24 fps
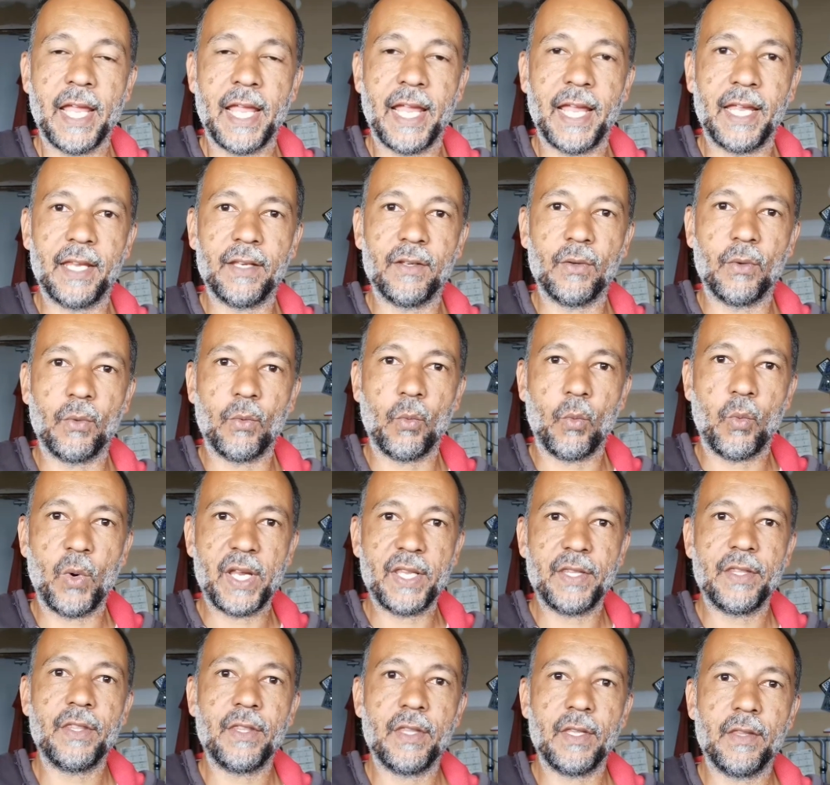And
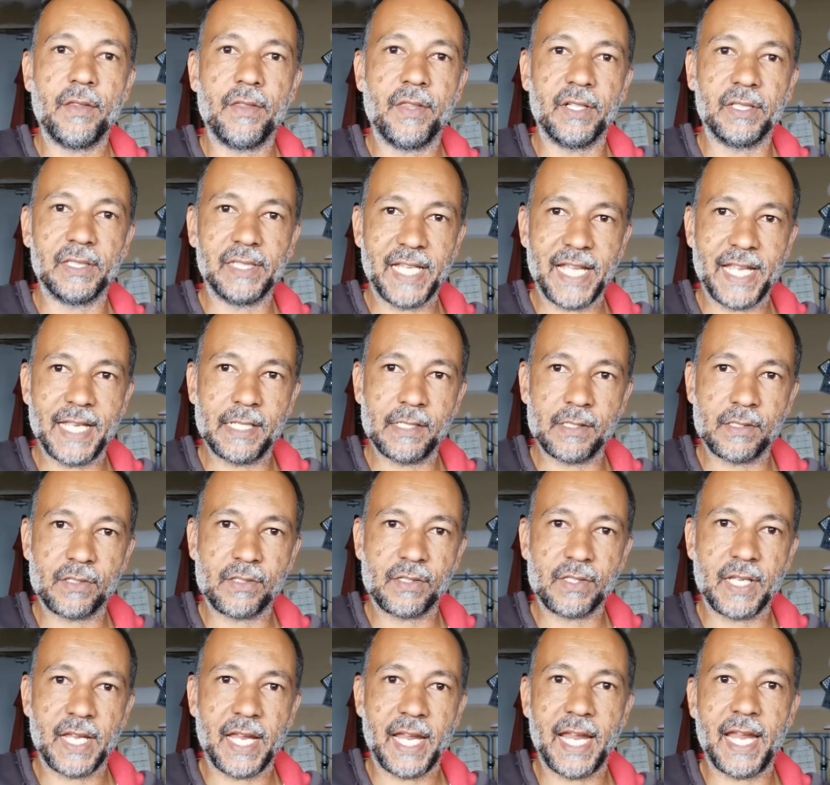when the
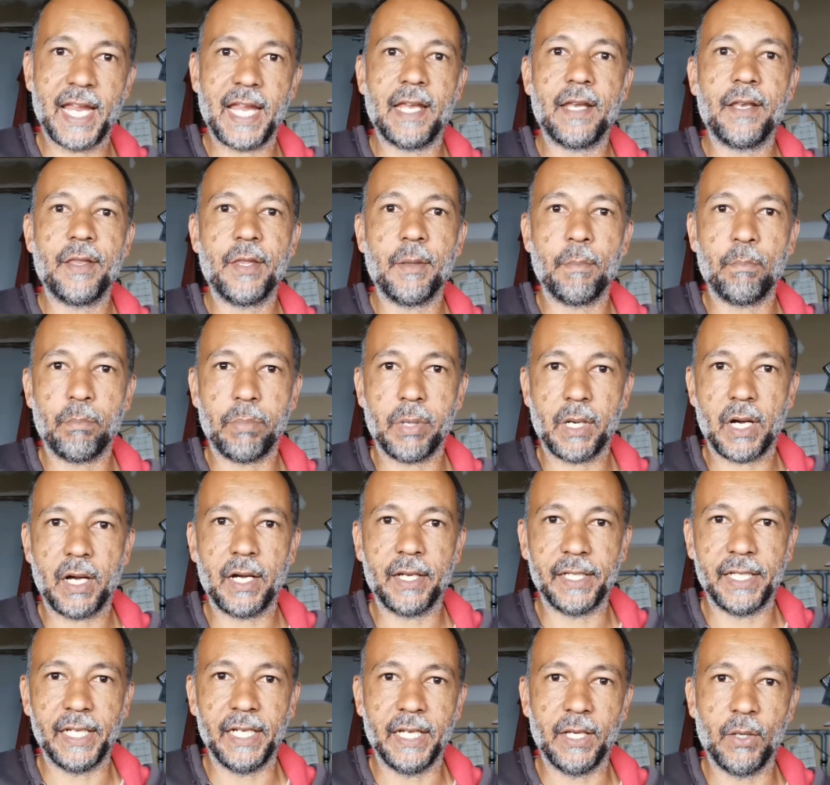lens and the
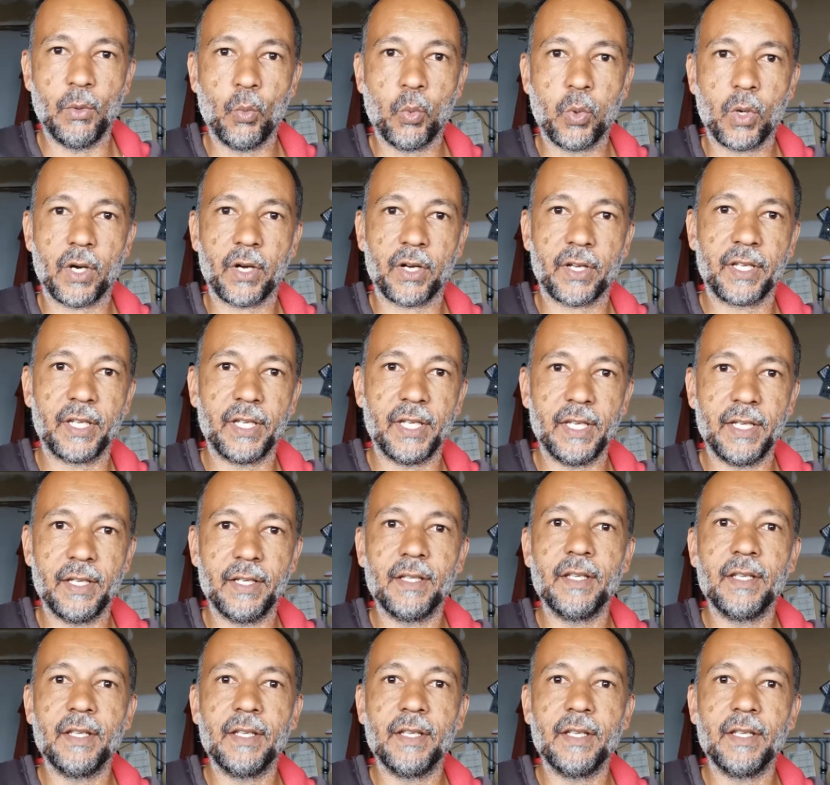body work